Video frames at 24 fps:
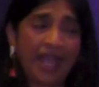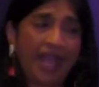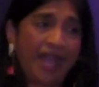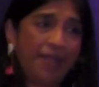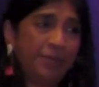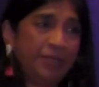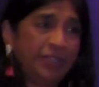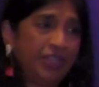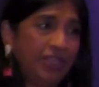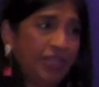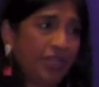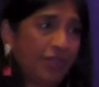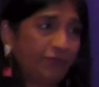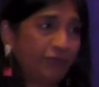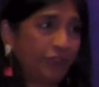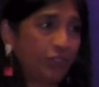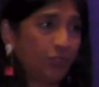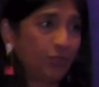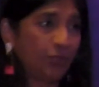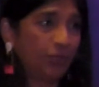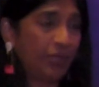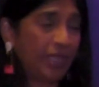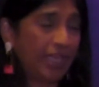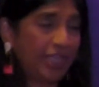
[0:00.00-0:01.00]
How many of
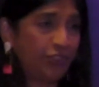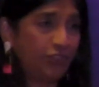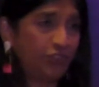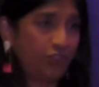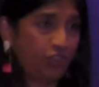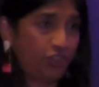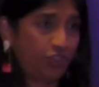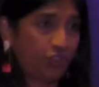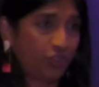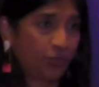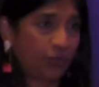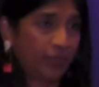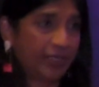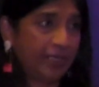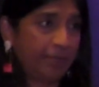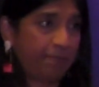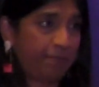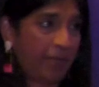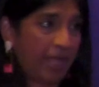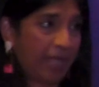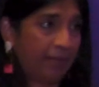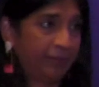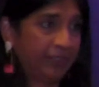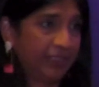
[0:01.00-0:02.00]
you enjoy
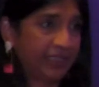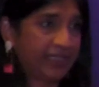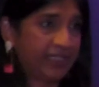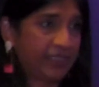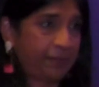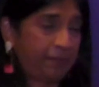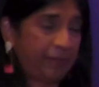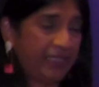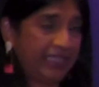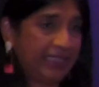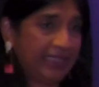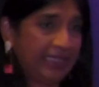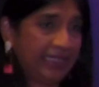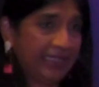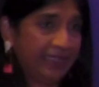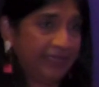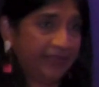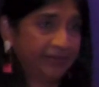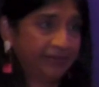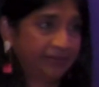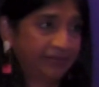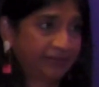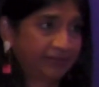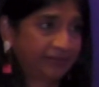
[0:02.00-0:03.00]
public
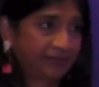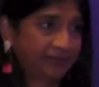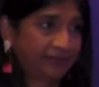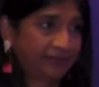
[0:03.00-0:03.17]
speaking?